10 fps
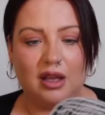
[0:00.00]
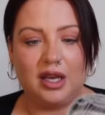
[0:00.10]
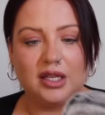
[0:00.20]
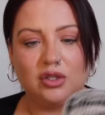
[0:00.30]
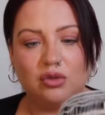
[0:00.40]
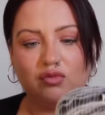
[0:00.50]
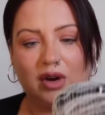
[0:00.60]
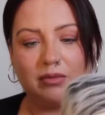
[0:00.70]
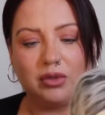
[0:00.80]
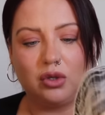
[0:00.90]
It's all
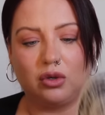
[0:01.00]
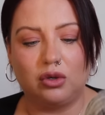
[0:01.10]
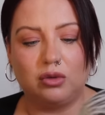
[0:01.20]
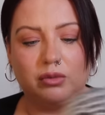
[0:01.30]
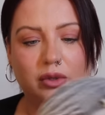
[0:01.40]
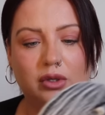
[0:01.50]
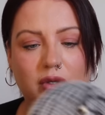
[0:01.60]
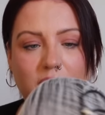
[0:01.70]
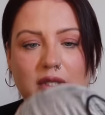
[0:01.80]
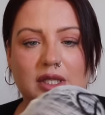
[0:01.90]
wrapped up.
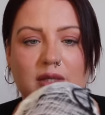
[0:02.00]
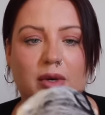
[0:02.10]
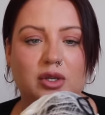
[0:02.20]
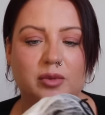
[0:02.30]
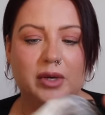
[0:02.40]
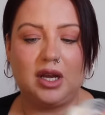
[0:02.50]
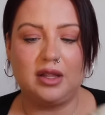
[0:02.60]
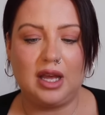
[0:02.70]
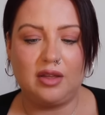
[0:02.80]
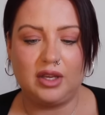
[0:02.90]
Is it supposed to be like
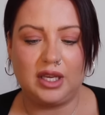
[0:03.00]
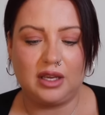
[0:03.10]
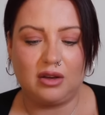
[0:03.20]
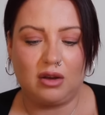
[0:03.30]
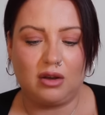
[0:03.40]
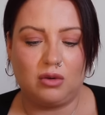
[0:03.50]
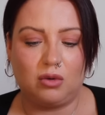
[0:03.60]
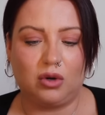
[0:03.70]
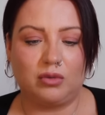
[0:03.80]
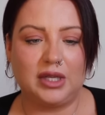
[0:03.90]
that? I think it
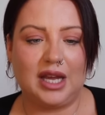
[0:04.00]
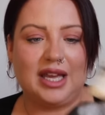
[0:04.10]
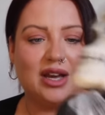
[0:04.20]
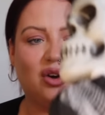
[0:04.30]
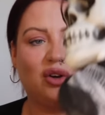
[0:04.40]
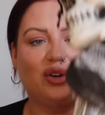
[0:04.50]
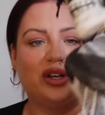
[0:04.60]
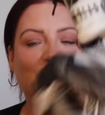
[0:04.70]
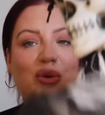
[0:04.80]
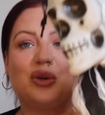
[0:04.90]
all comes out here,
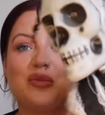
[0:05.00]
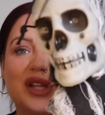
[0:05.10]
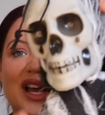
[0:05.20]
or it all comes